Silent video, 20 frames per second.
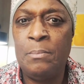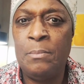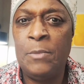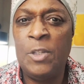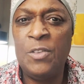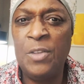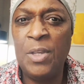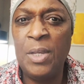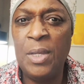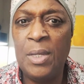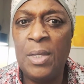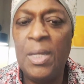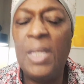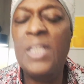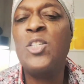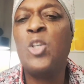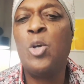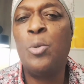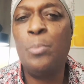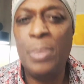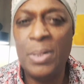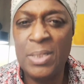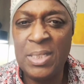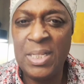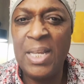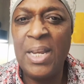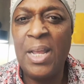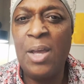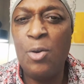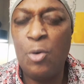You see, it's going to bust
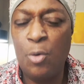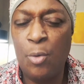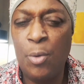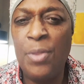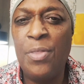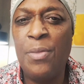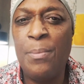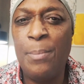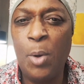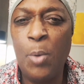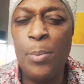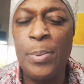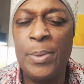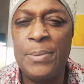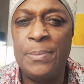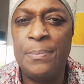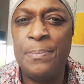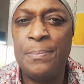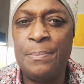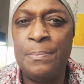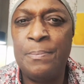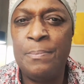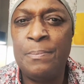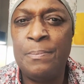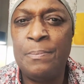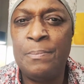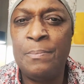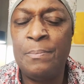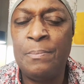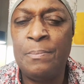that algorithm open.
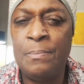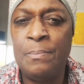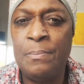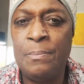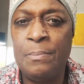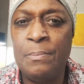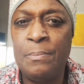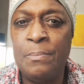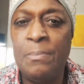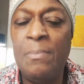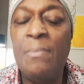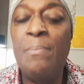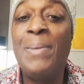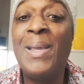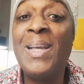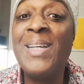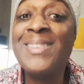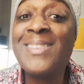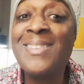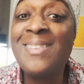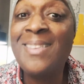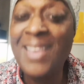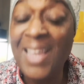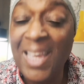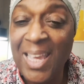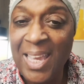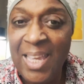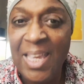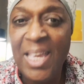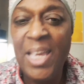Because
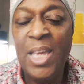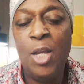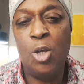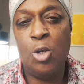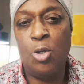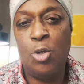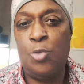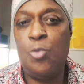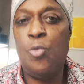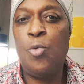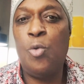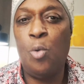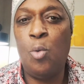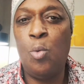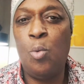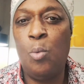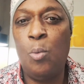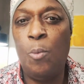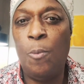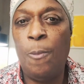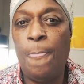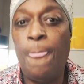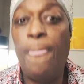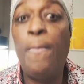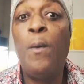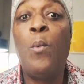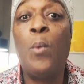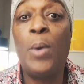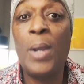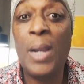they control
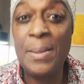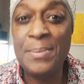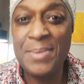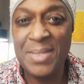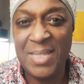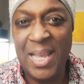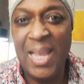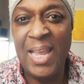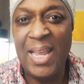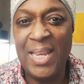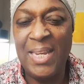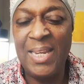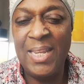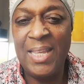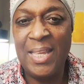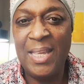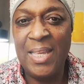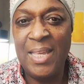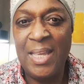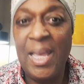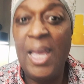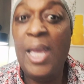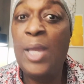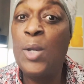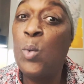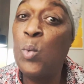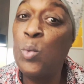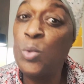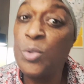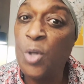what I'm saying
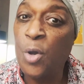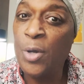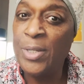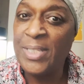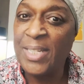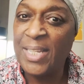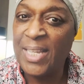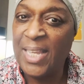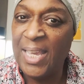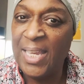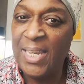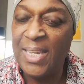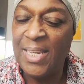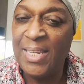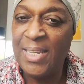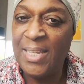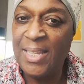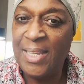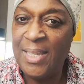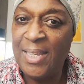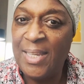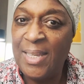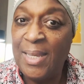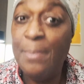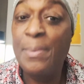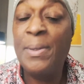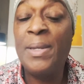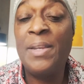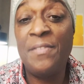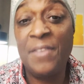and who's going to get it.
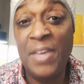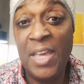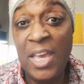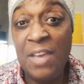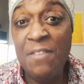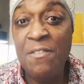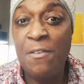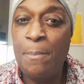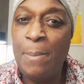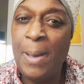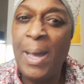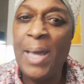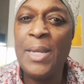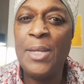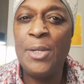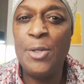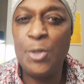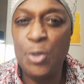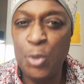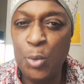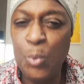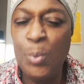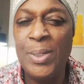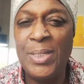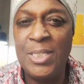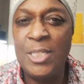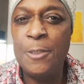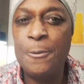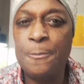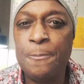But if everybody do
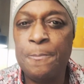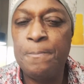it,